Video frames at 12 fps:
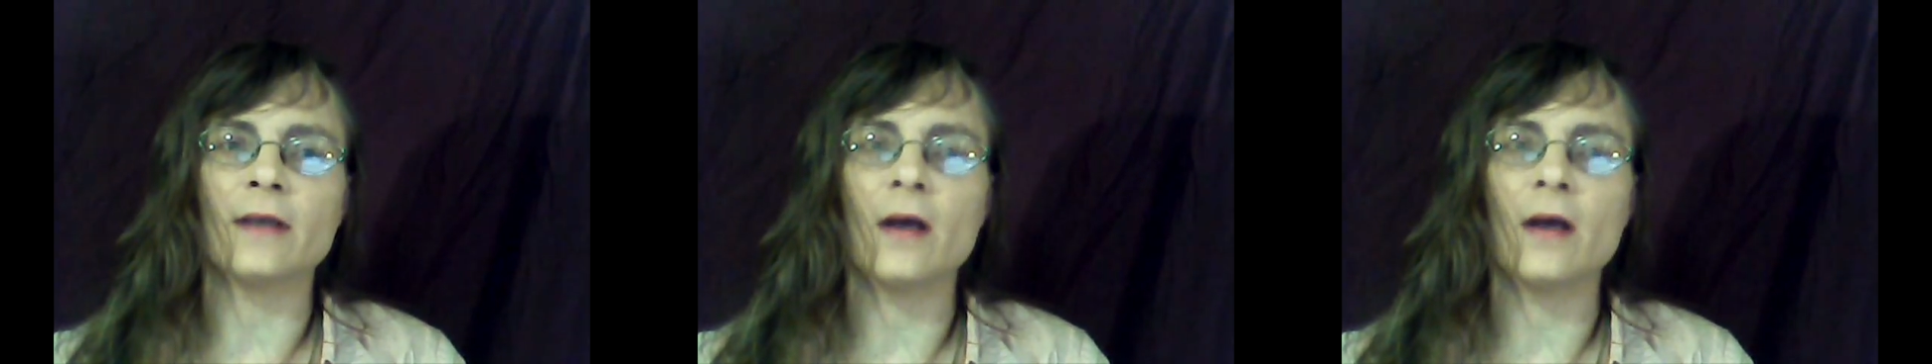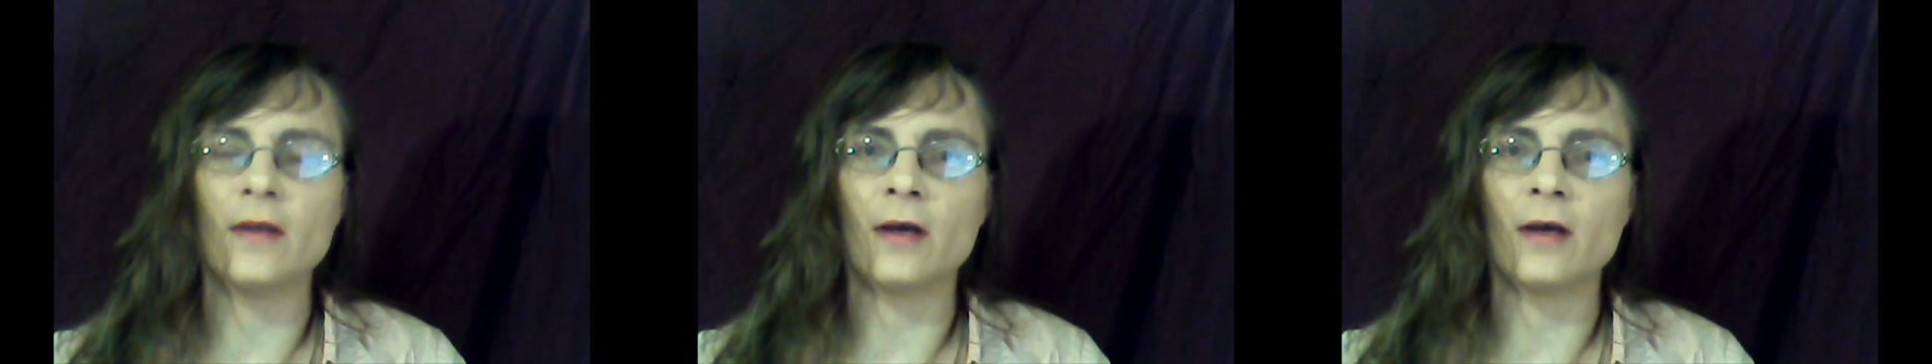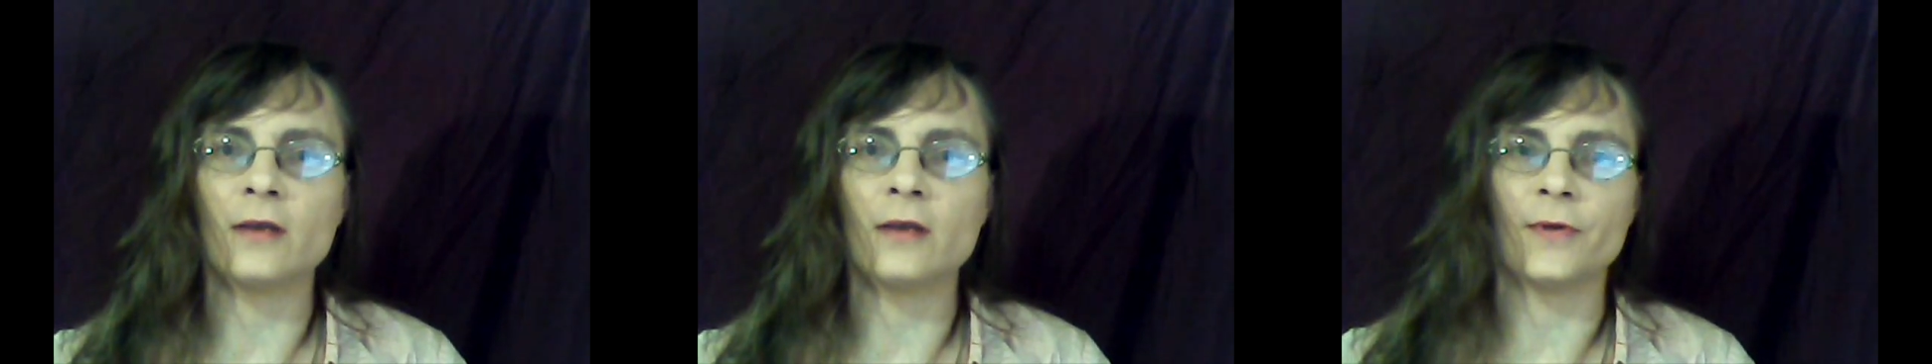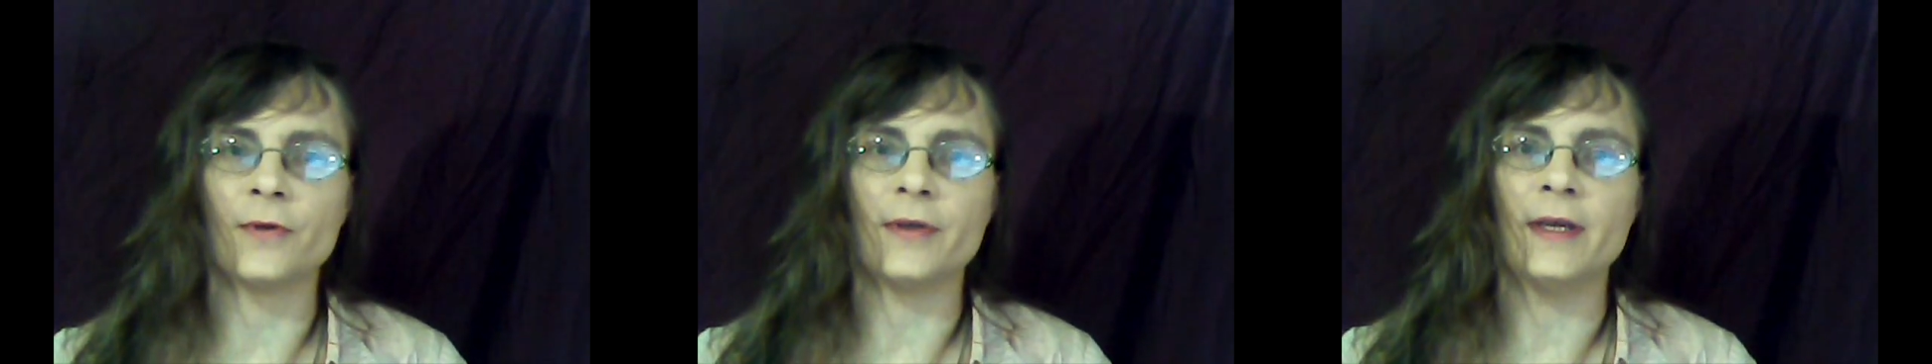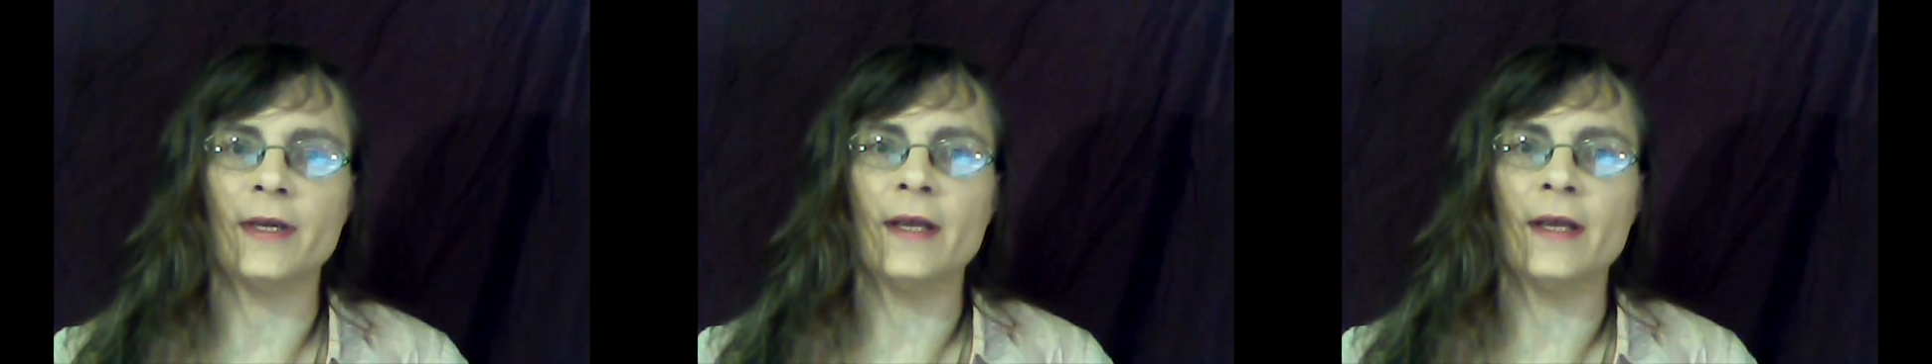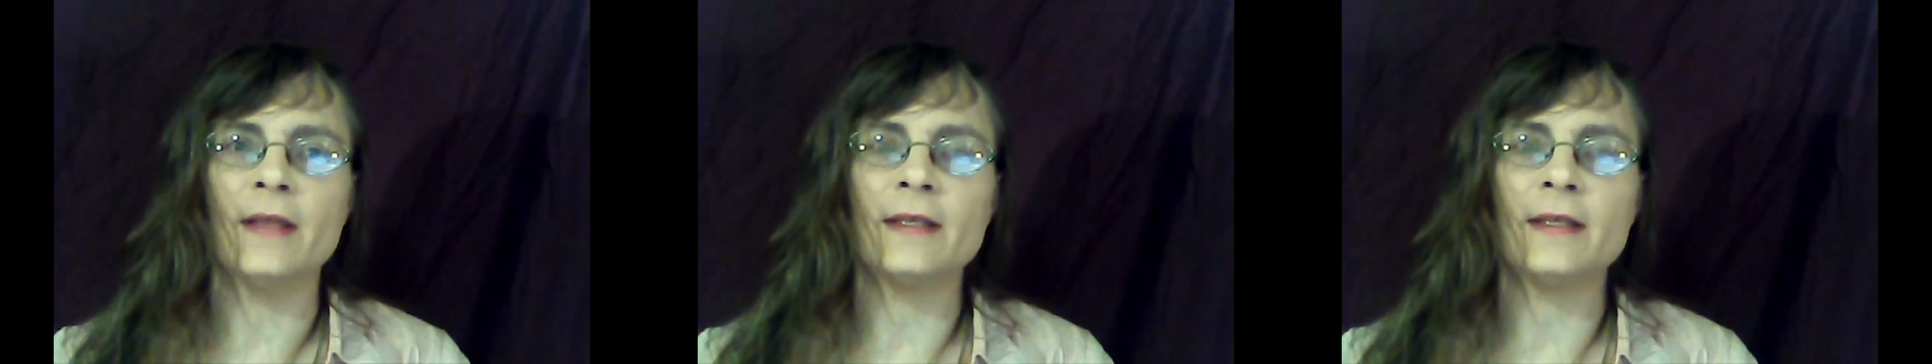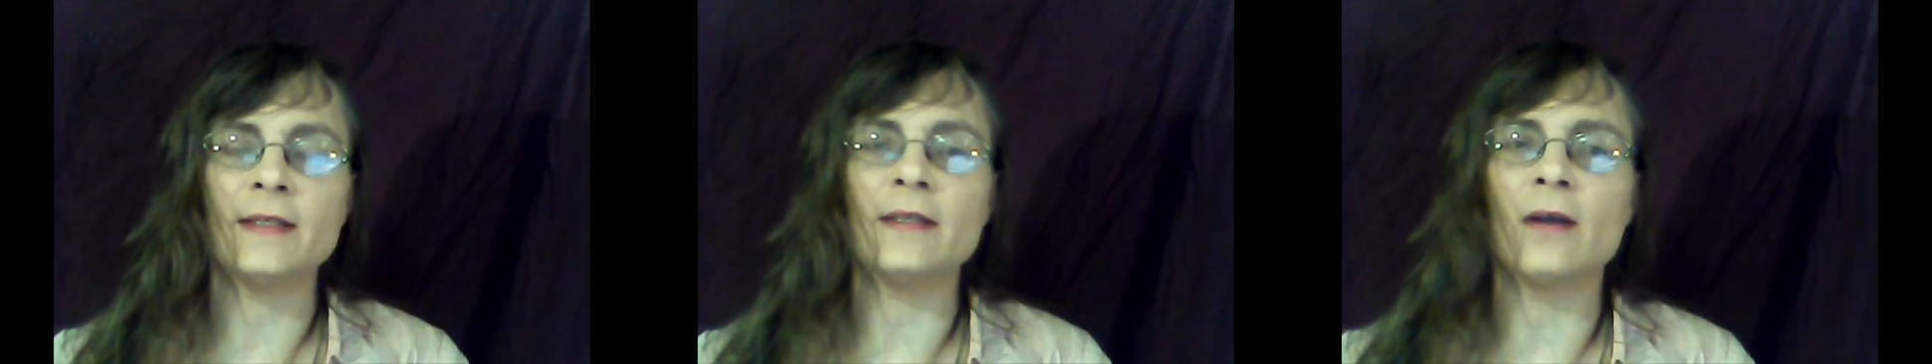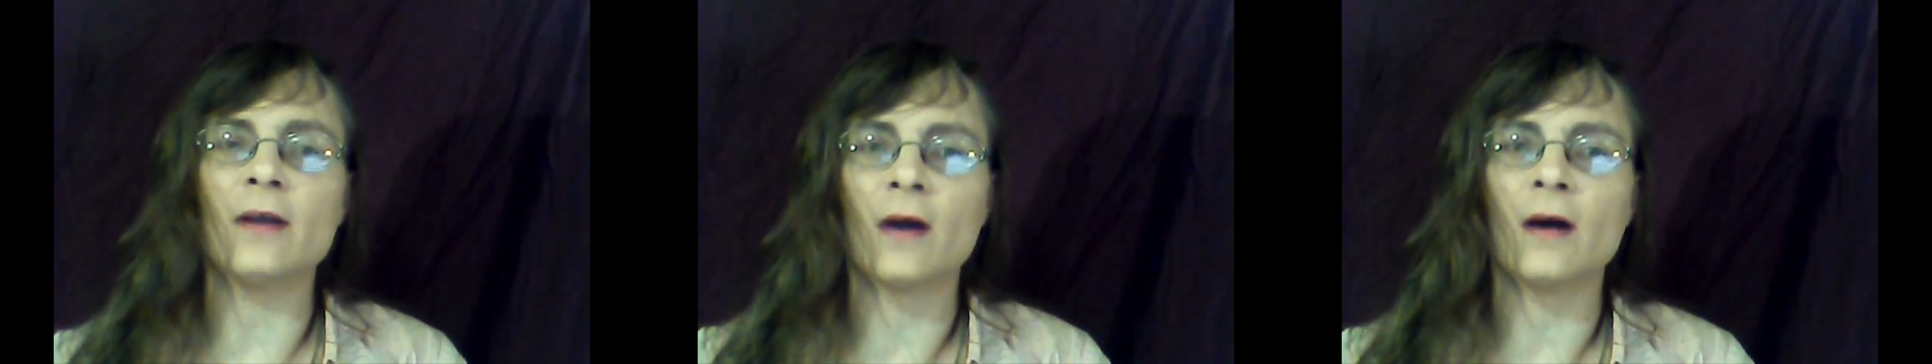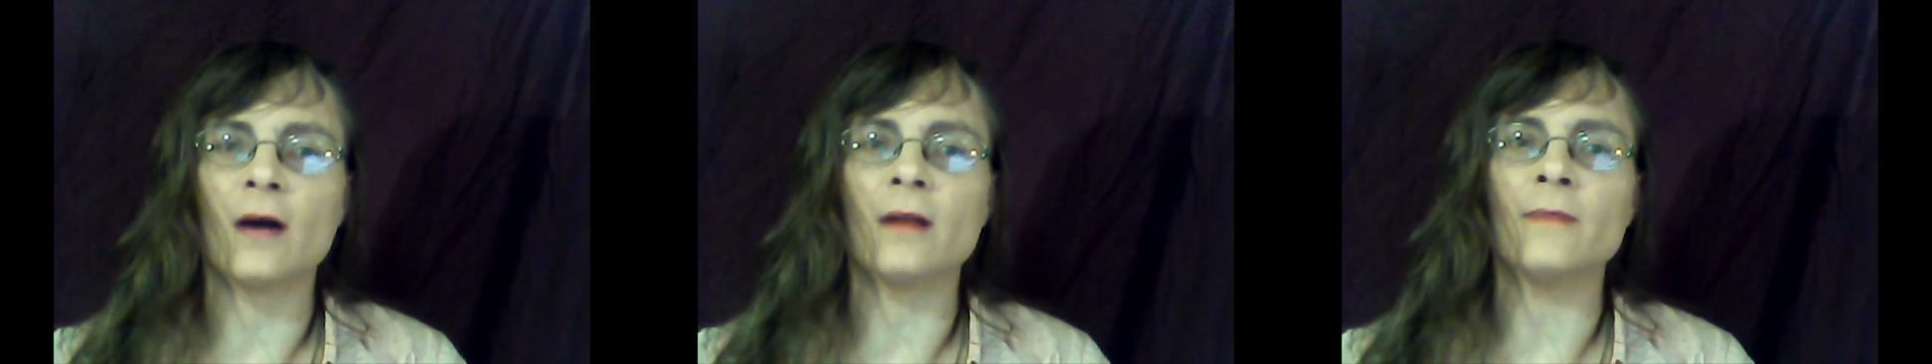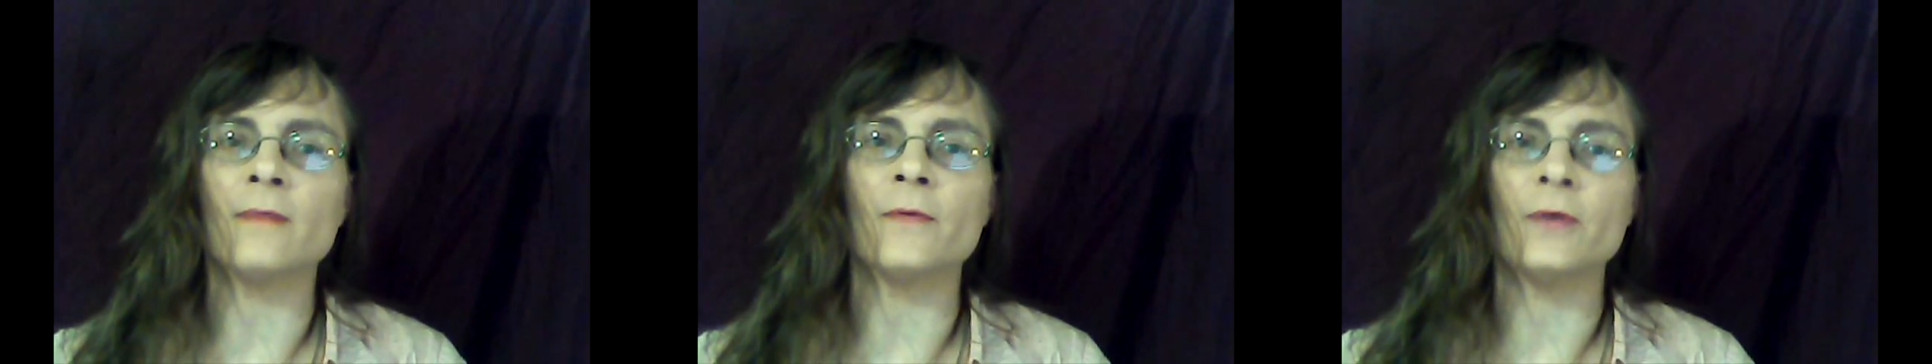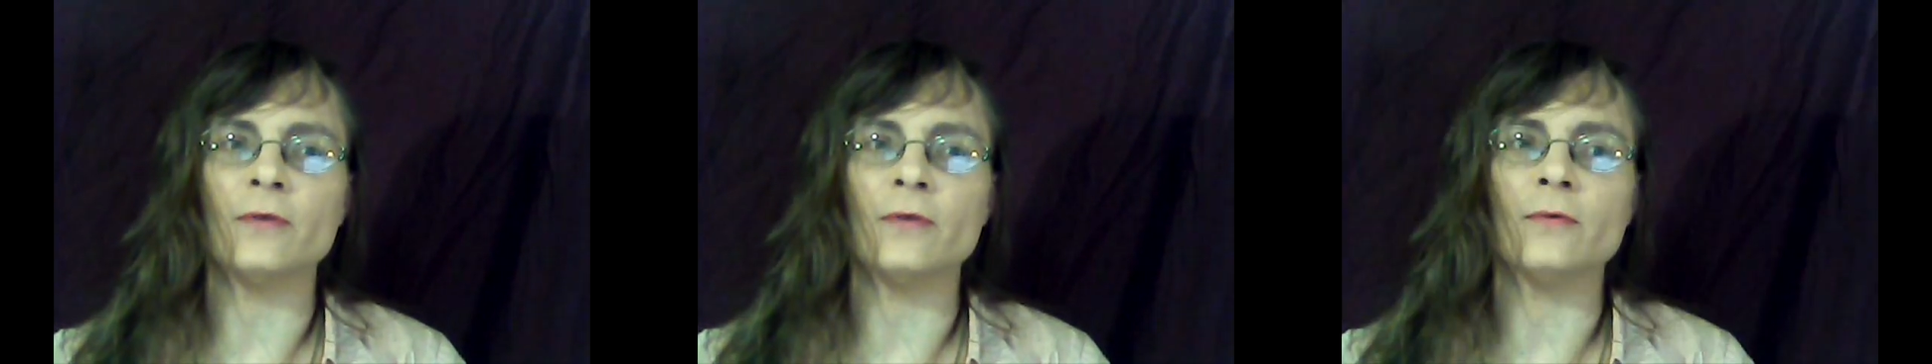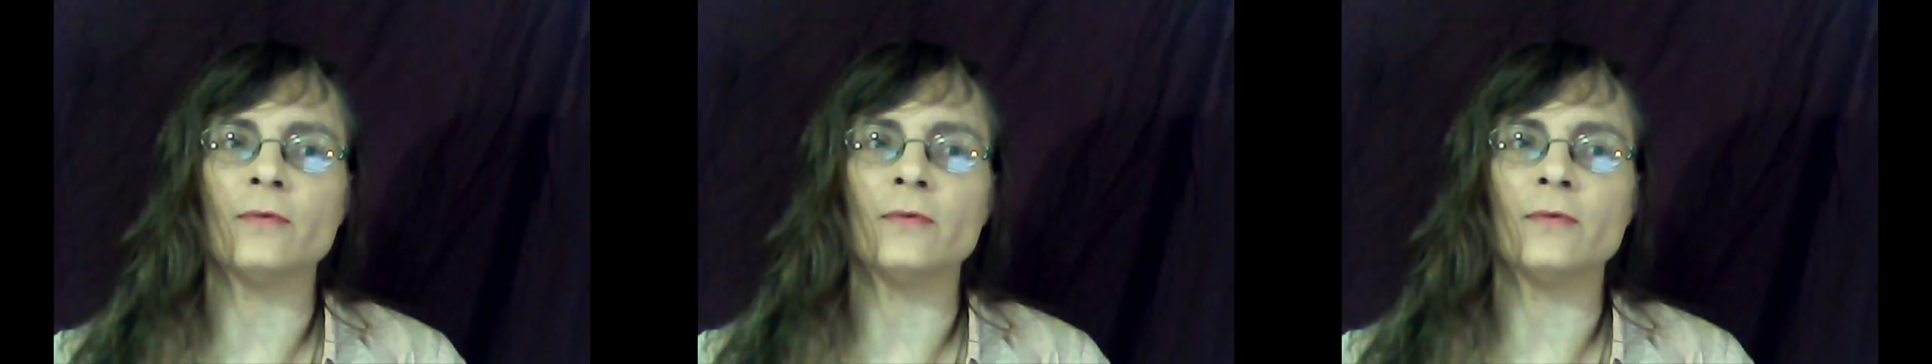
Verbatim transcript: On the contrary, this is a call for you